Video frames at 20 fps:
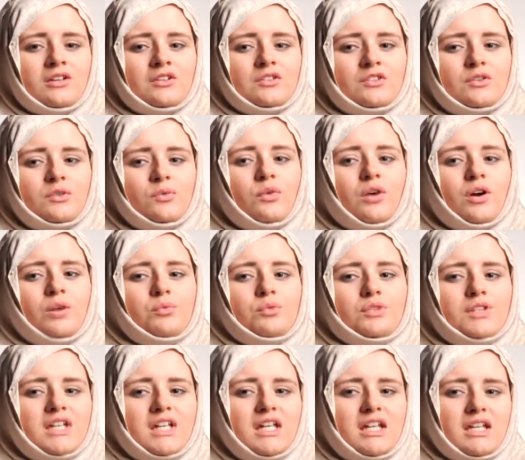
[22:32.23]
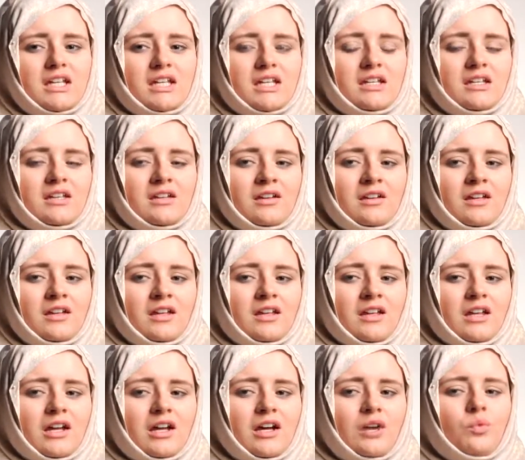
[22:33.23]
So why would he,
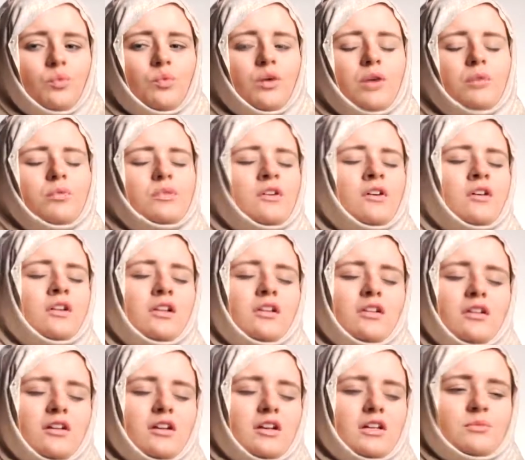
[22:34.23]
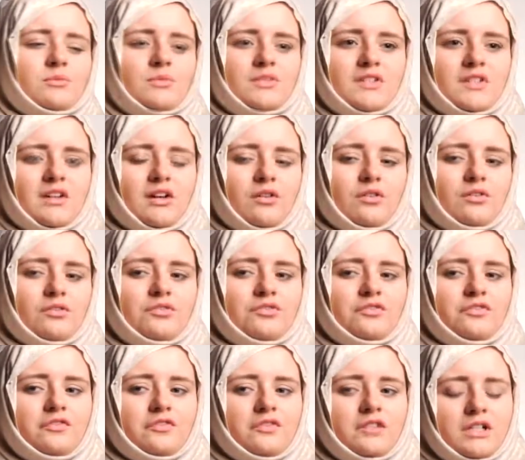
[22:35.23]
and why would Allah
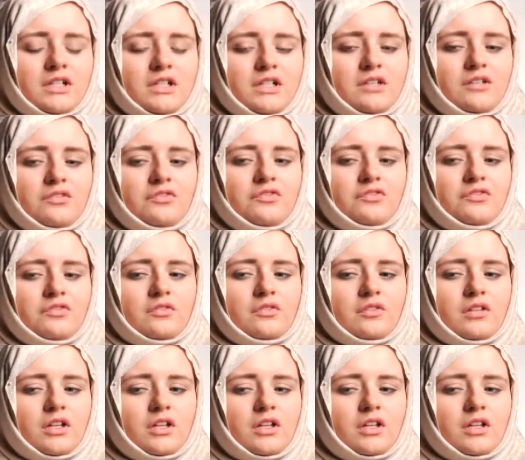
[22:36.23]
himself, leave